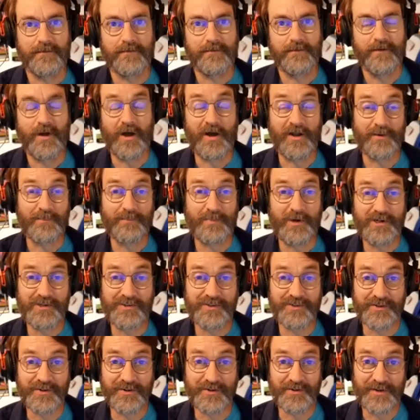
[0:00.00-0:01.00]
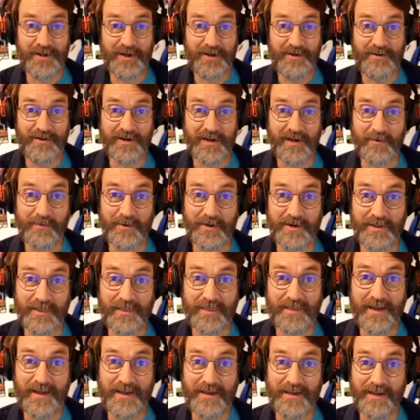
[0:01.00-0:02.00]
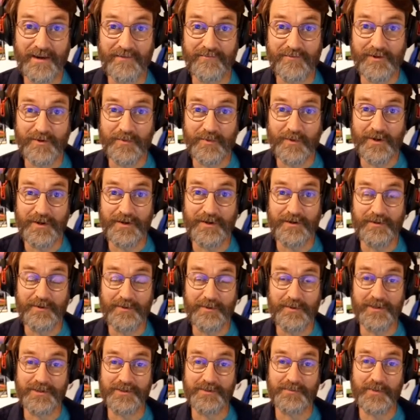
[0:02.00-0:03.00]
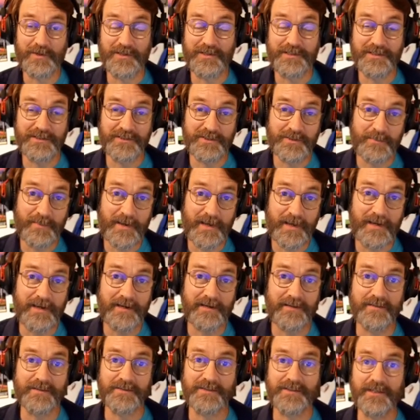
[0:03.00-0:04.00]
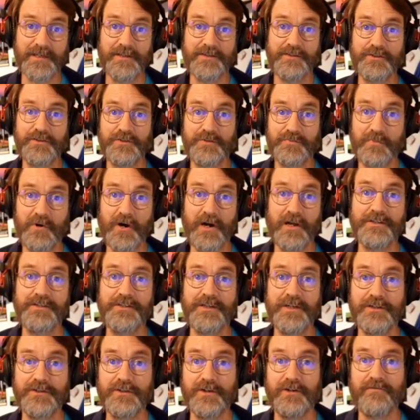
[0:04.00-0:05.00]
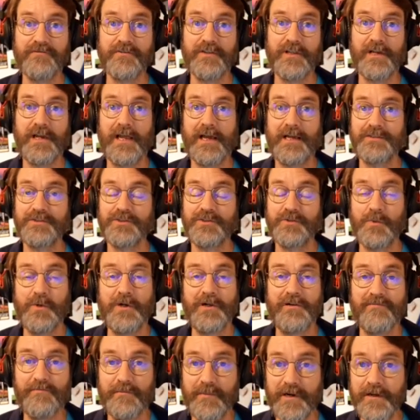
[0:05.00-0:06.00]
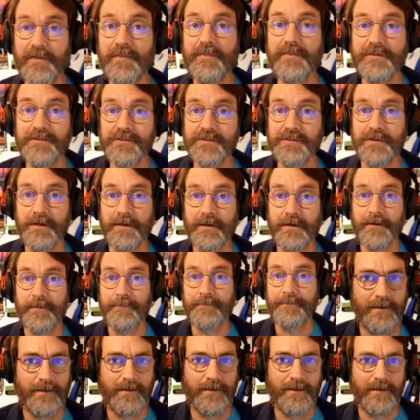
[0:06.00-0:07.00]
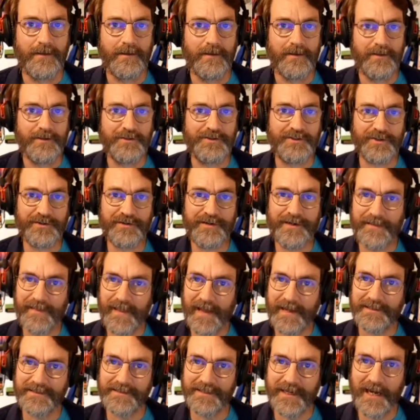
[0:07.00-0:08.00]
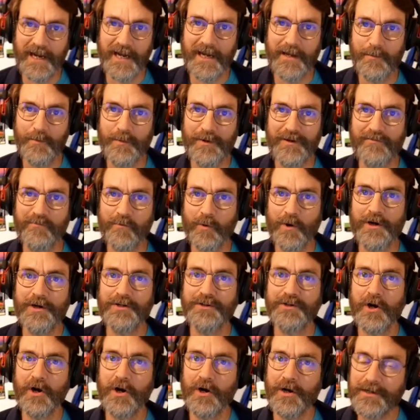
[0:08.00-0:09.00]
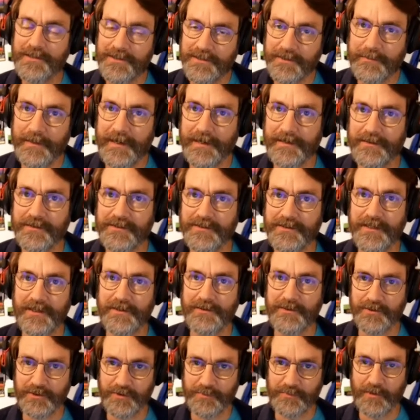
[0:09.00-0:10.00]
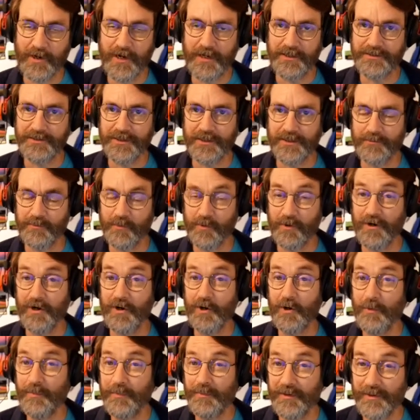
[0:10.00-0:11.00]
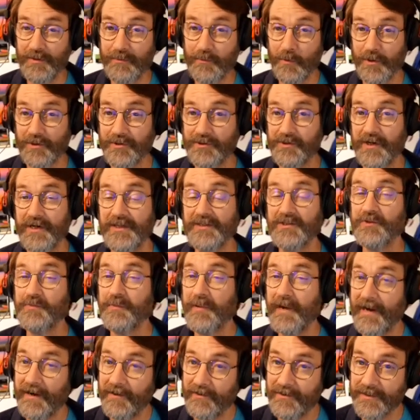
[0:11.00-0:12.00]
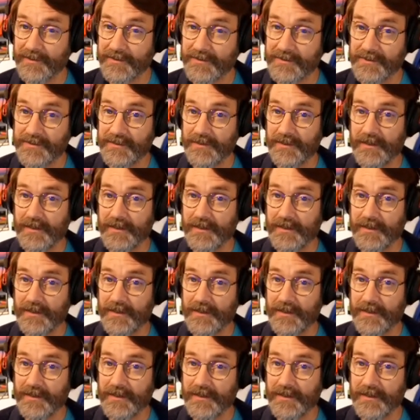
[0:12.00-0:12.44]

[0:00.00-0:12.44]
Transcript: On a personal note, I want to thank everyone who has participated in the CentOS project over the last 12 months. During that time, we've worked hard to make the CentOS project more open, more transparent,